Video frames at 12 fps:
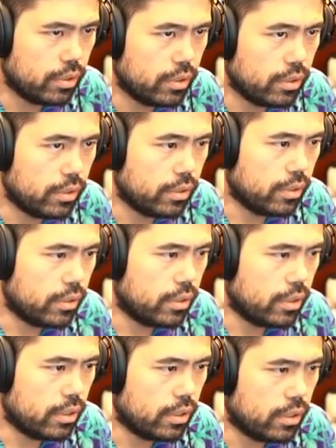
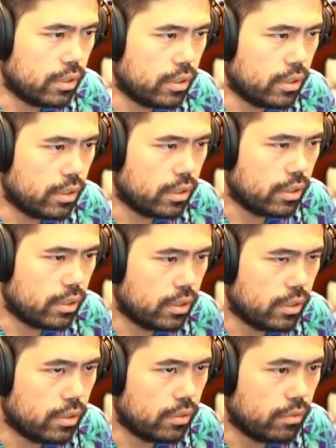
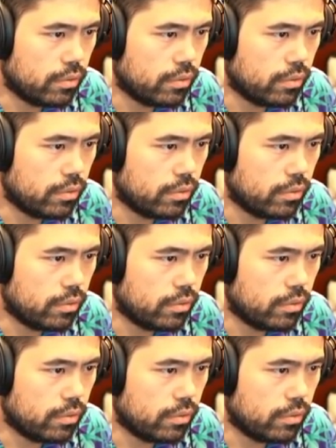[no speech]